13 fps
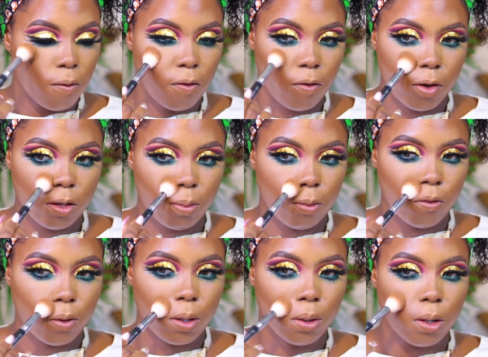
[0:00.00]
first
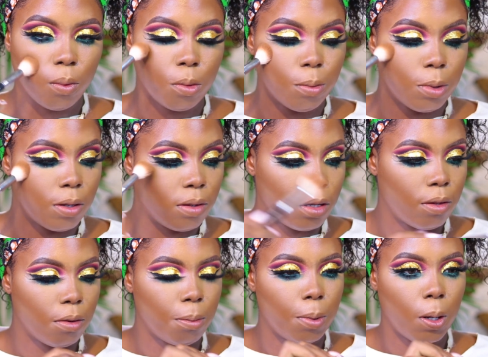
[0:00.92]
before I go in with my
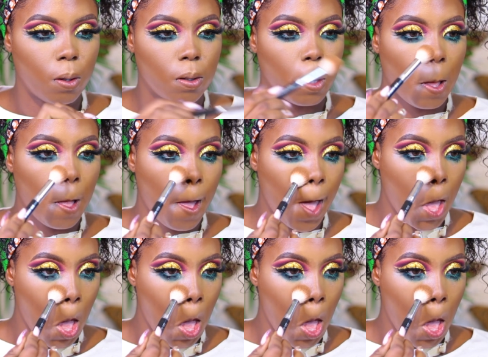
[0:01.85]
setting powder.